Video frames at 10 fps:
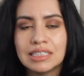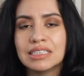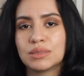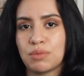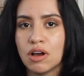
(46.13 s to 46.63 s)

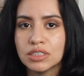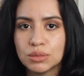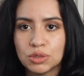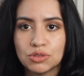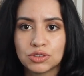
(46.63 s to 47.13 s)
is
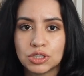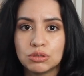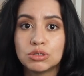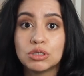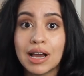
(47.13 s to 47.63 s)
possible for
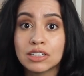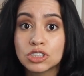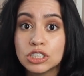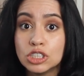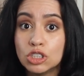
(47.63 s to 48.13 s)
you to
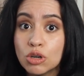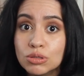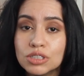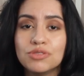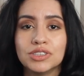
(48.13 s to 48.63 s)
actually go
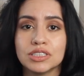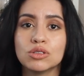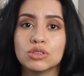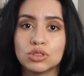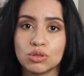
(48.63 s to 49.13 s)
to the
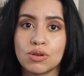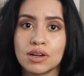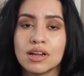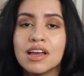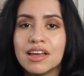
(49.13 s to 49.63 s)
physical
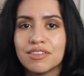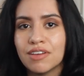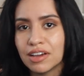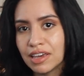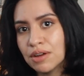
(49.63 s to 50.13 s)
store
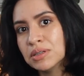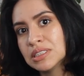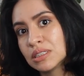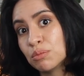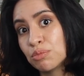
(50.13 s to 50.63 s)
that
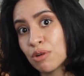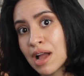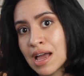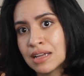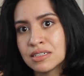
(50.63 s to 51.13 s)
carries the
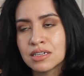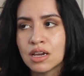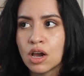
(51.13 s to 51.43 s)
brand